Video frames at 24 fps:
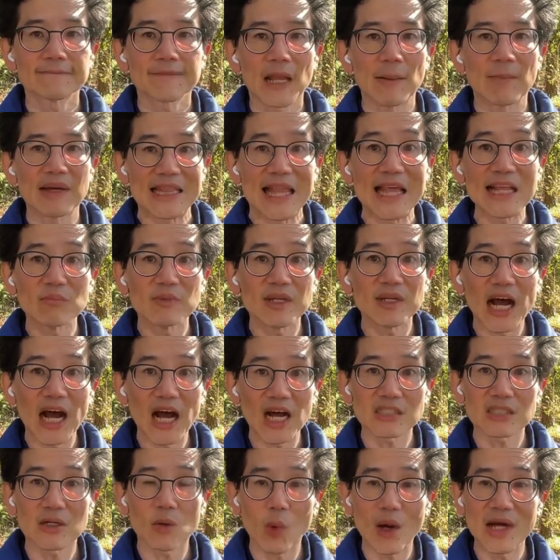But let me
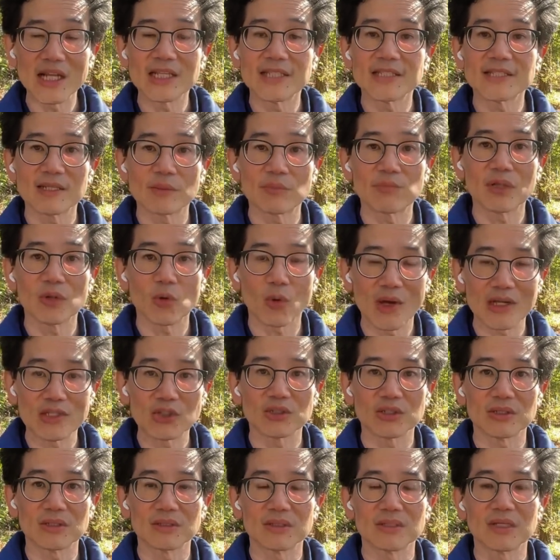ask one simple
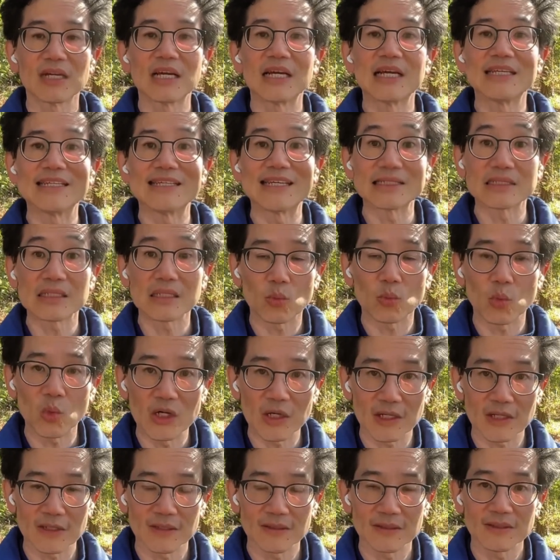question. Does it
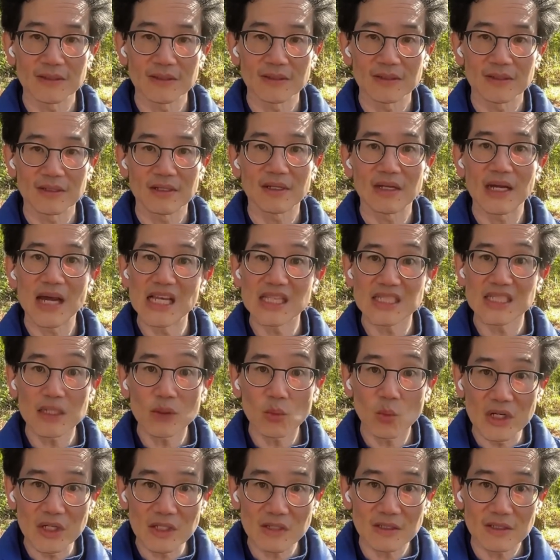work? Has it
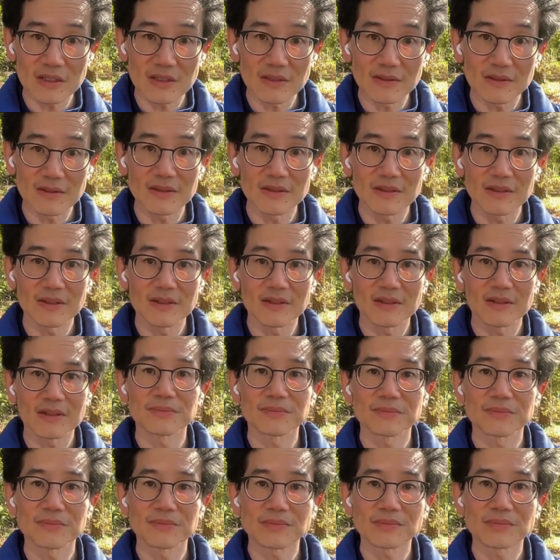worked?
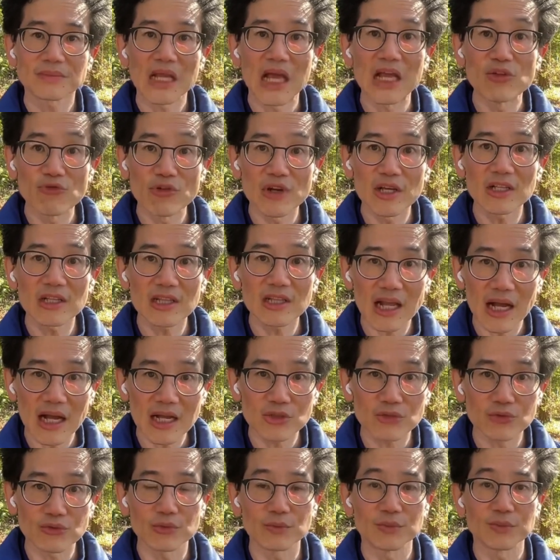In real
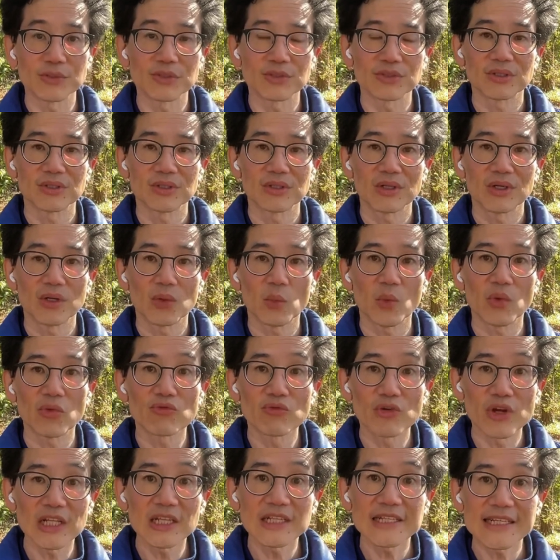classrooms, with
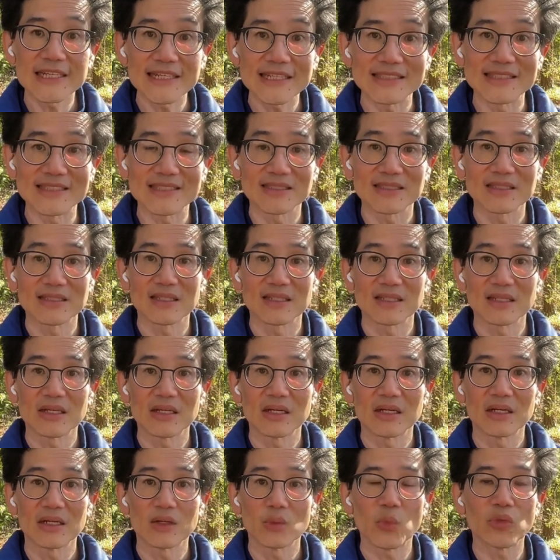real kids,
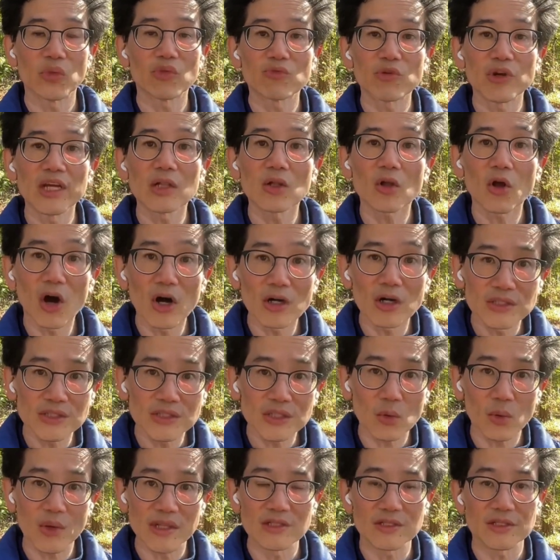with real
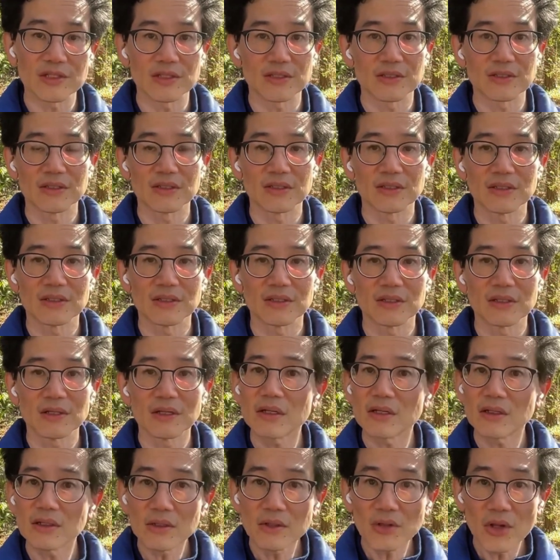consequences?
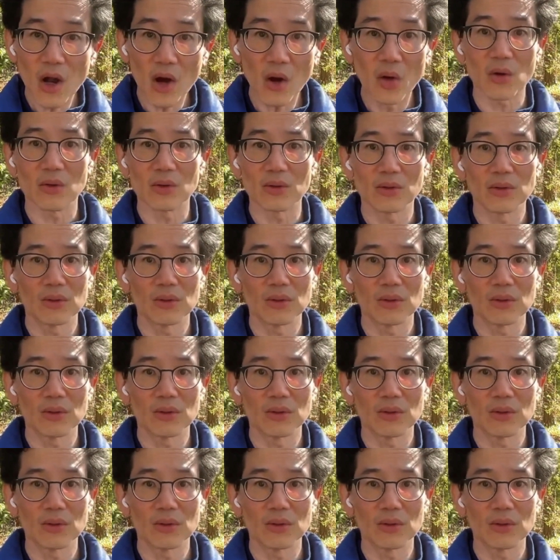No.